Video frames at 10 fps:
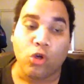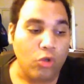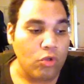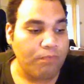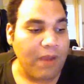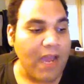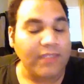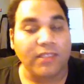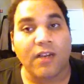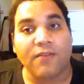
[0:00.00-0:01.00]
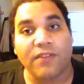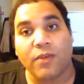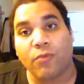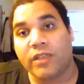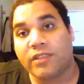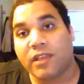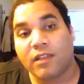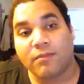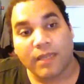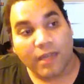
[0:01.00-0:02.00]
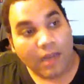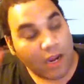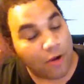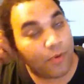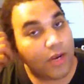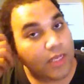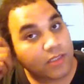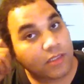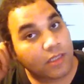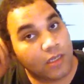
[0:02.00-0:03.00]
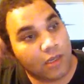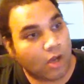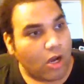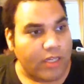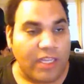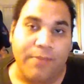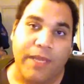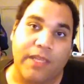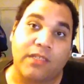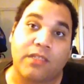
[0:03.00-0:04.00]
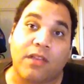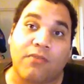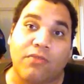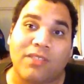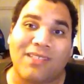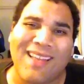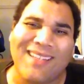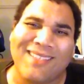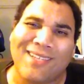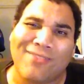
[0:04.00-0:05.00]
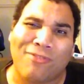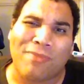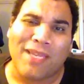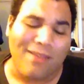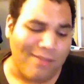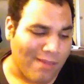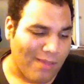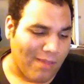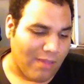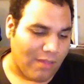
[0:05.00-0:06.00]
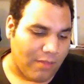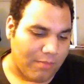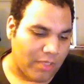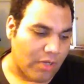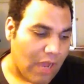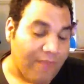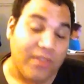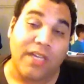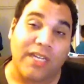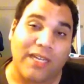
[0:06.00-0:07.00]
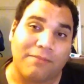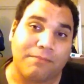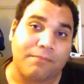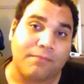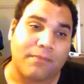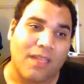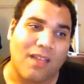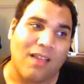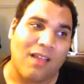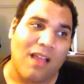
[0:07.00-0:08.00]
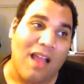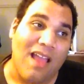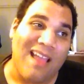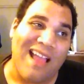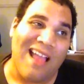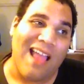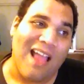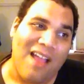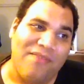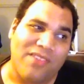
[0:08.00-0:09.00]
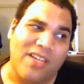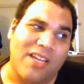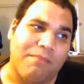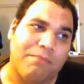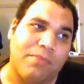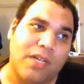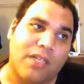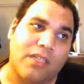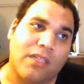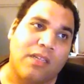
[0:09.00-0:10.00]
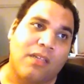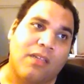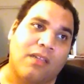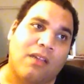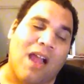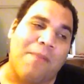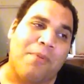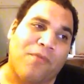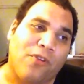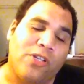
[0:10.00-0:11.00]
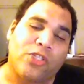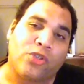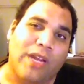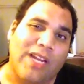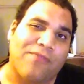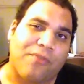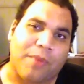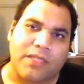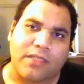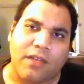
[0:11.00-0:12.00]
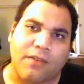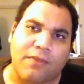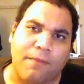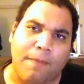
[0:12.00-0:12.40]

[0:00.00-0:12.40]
who buy stuff and then resell them at a higher price on eBay and stuff, which kind of sucks for me. You know, I've done it. I've done it, but I prefer to trade for my stuff.